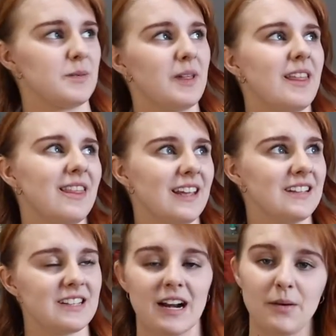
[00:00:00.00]
some of the
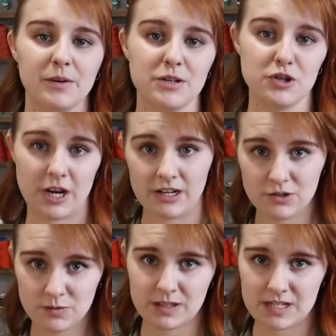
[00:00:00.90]
things that I would
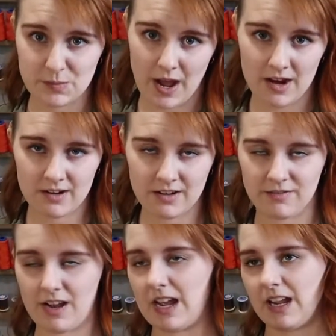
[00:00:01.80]
change with this pattern
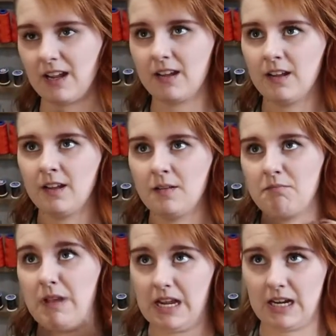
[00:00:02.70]
if I
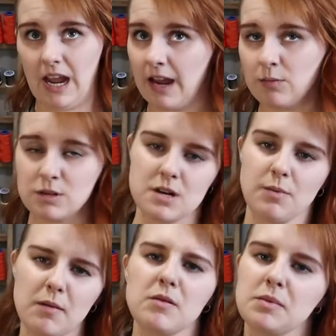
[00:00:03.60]
make it again, which I
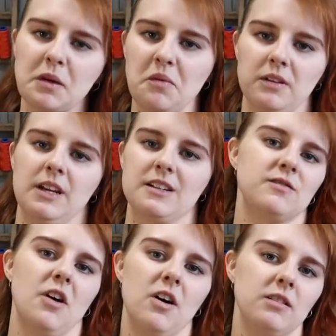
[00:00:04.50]
probably will next
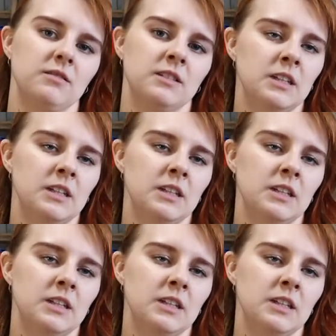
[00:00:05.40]
fall.